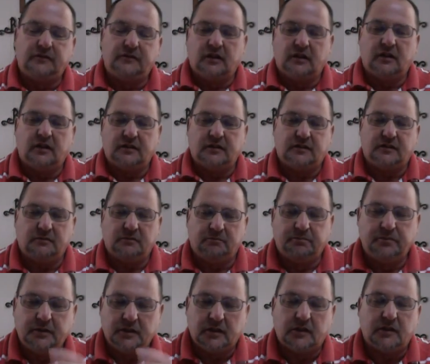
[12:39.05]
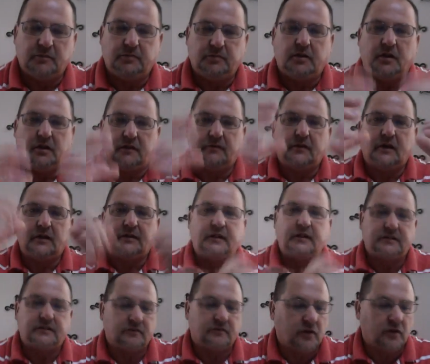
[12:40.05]
done to build upon the
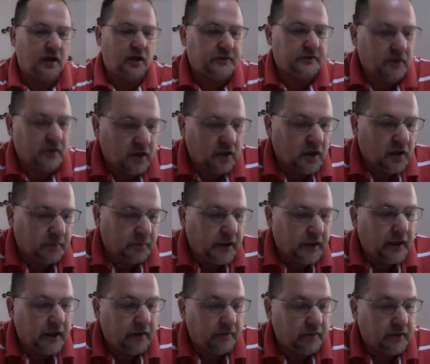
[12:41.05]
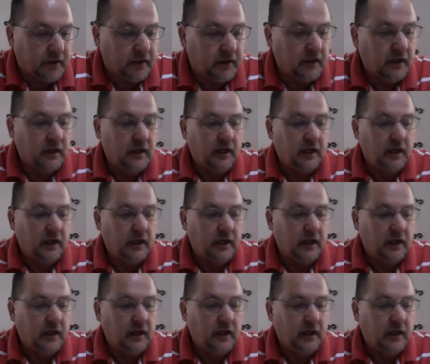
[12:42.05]
foundation of Christ are going to be evident.